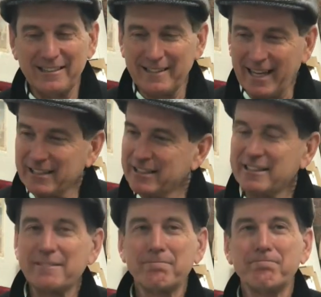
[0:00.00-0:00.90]

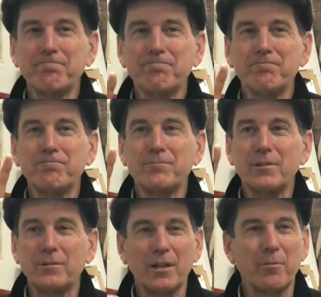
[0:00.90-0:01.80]
That's
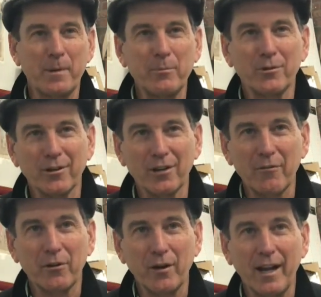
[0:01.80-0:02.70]
either people are going to
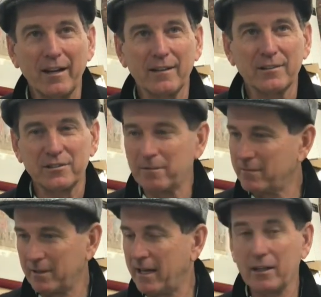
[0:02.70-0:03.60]
love it or hate it because
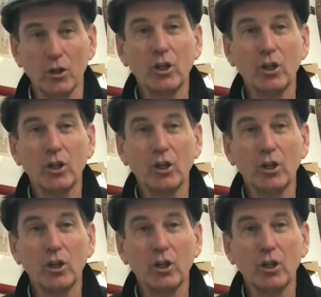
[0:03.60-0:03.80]
they can't